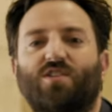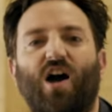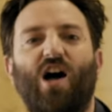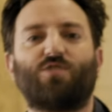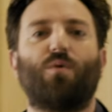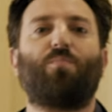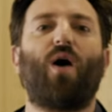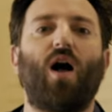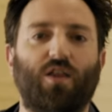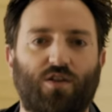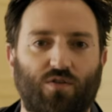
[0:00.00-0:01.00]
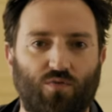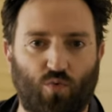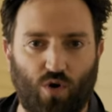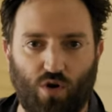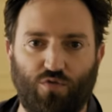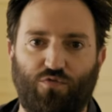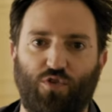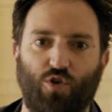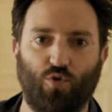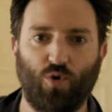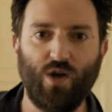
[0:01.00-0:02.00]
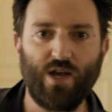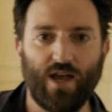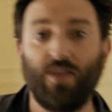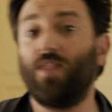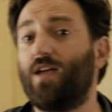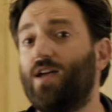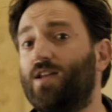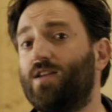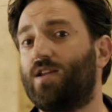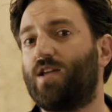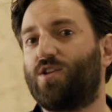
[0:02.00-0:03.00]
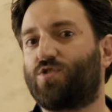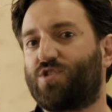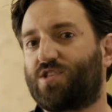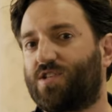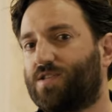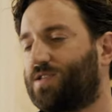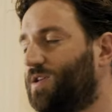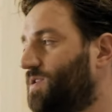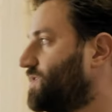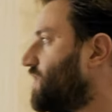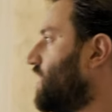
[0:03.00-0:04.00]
cosmopolitan worldview in the hidden interstices